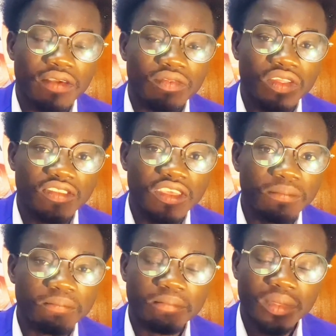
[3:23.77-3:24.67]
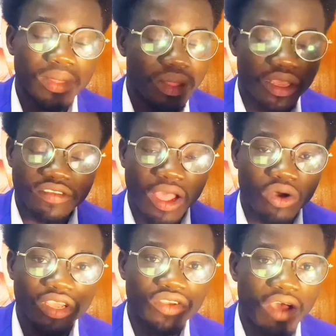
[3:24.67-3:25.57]
the team is
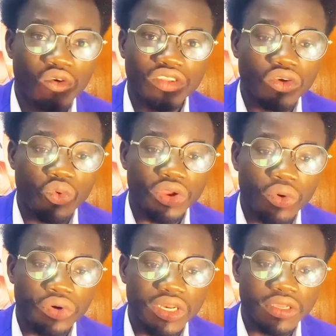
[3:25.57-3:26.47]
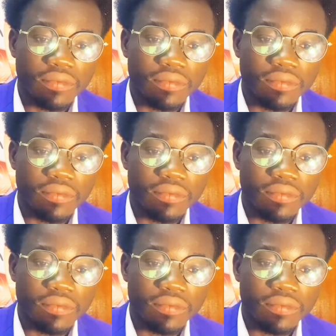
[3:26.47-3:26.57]
out and you have gotten your winner already.